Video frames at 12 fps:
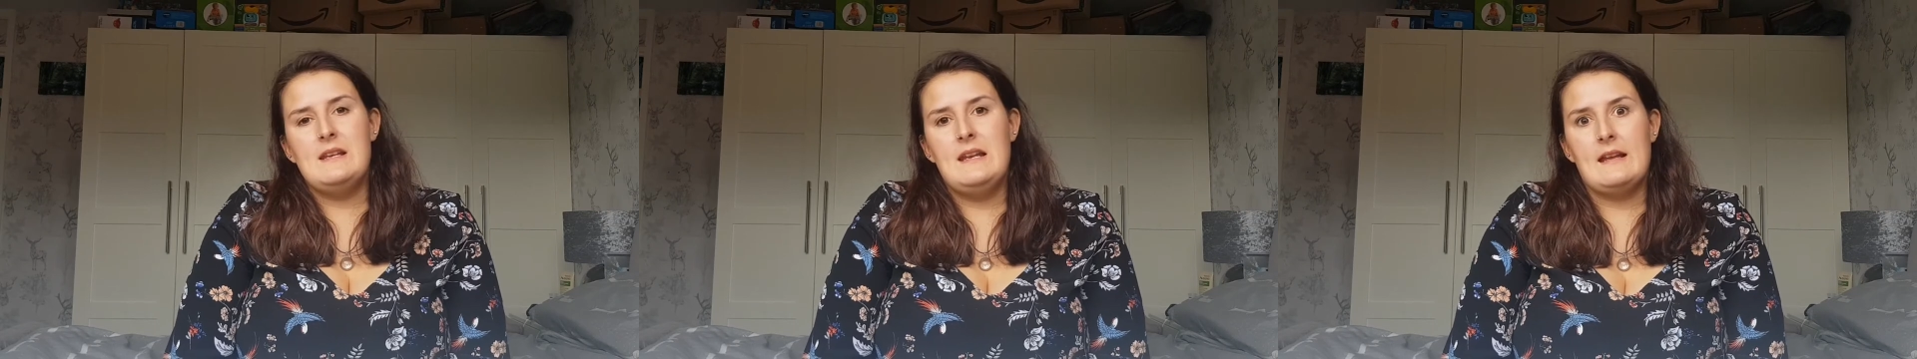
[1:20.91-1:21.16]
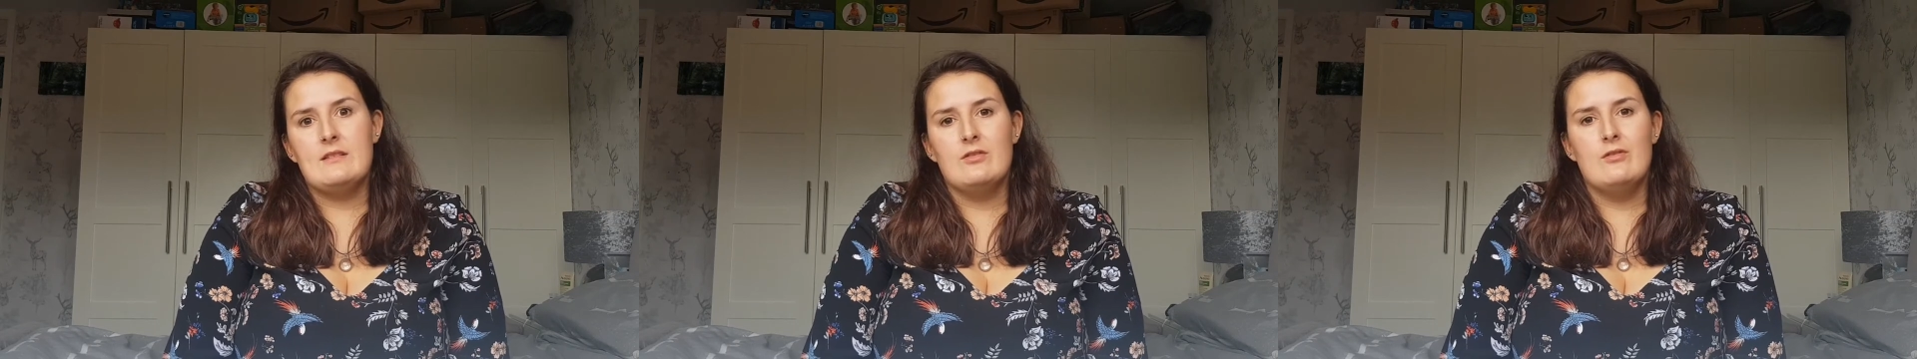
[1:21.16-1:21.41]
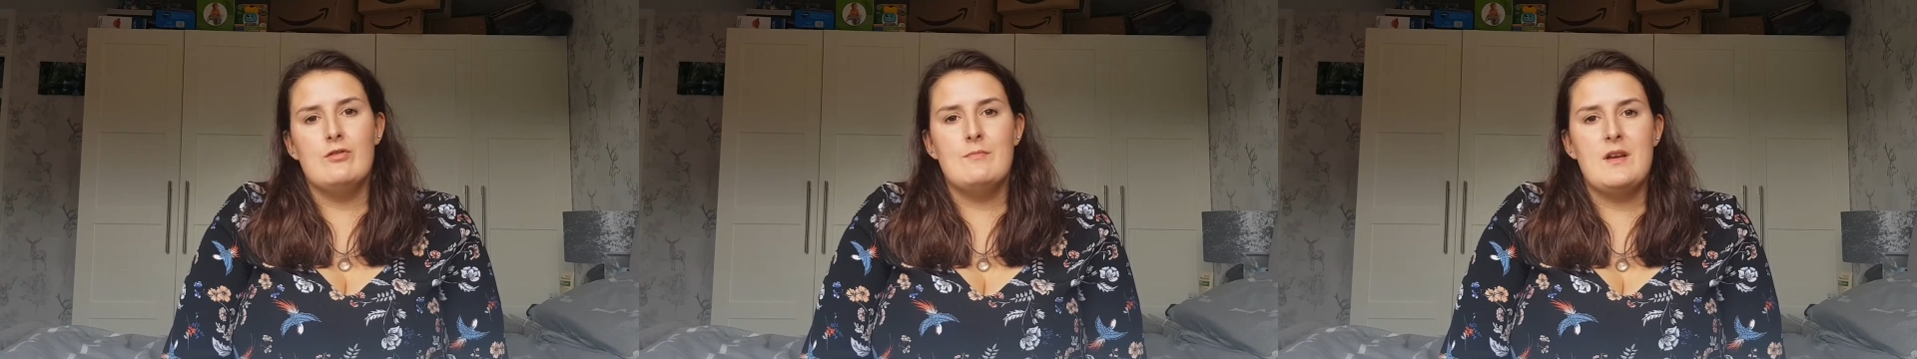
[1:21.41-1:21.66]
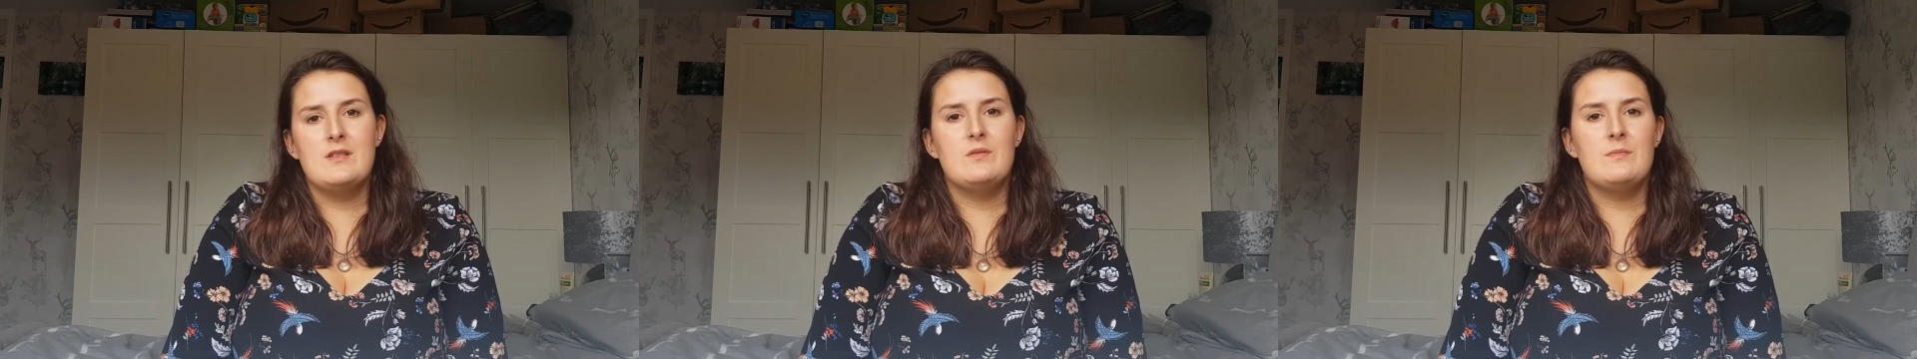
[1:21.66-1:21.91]
linked to
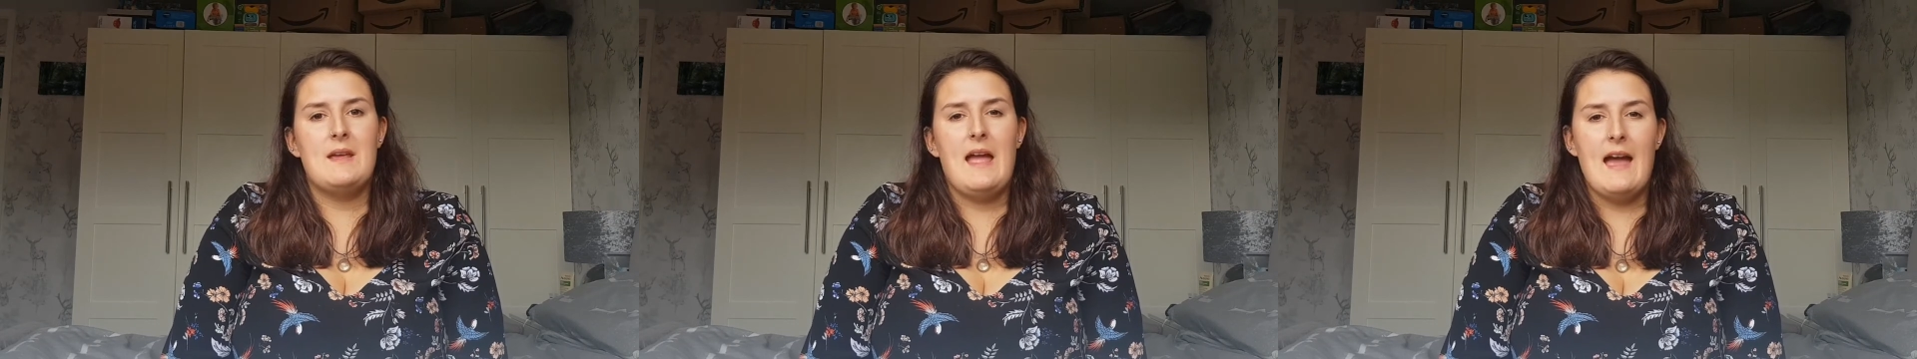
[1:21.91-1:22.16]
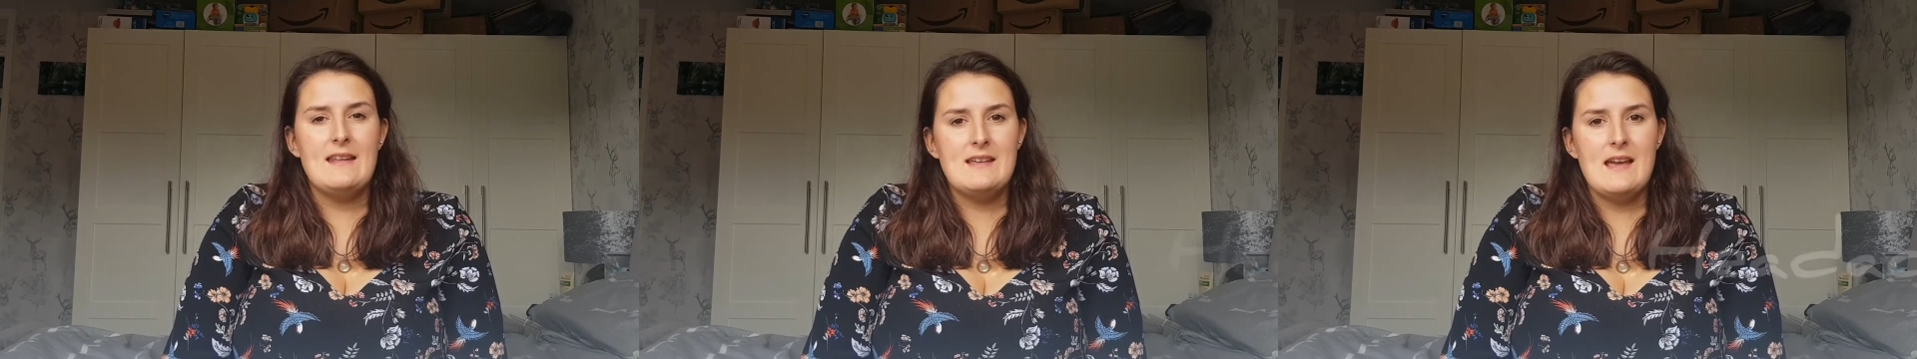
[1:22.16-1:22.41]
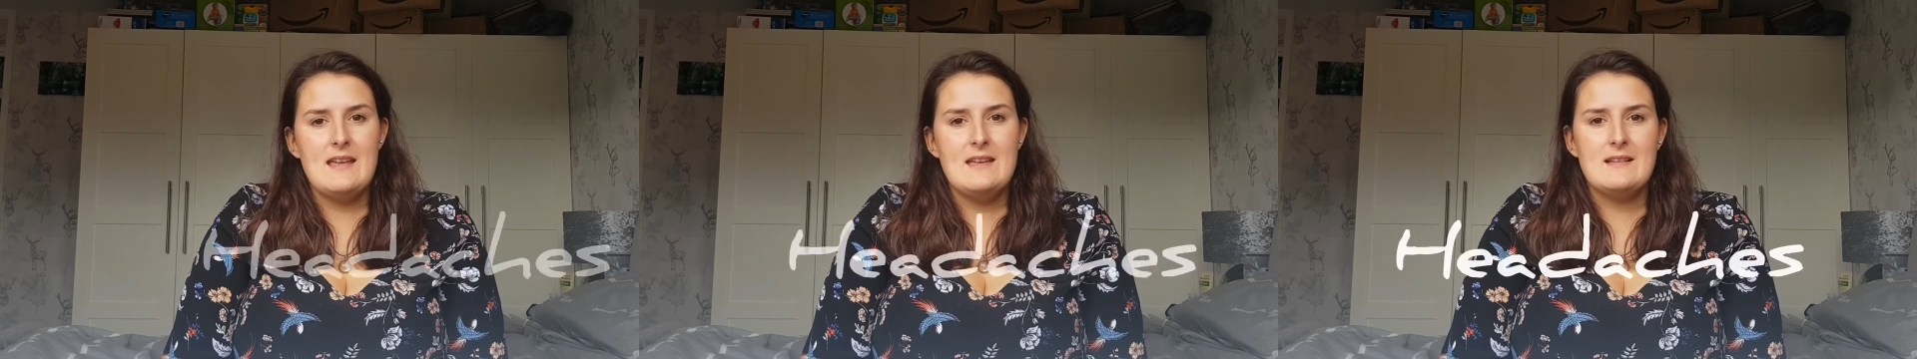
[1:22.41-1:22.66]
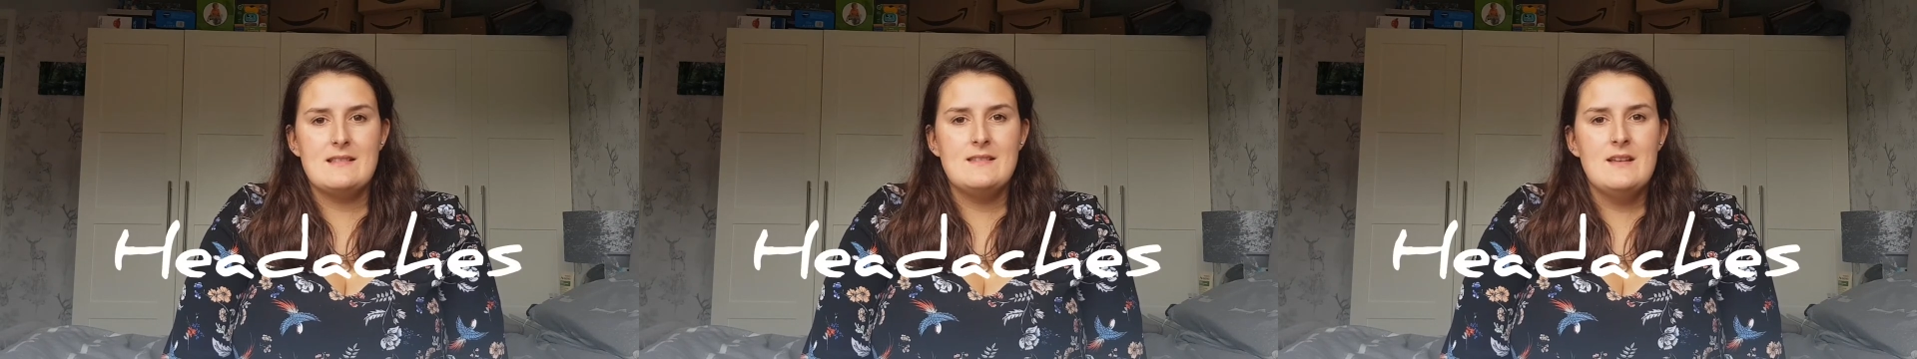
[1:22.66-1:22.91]
hormones would be
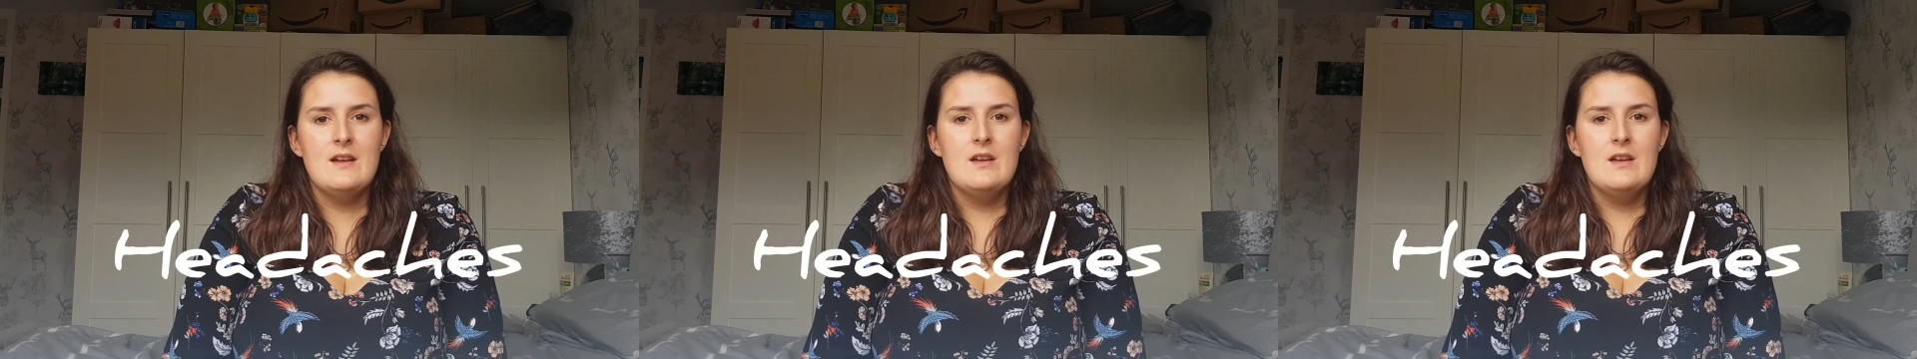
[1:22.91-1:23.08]
headaches.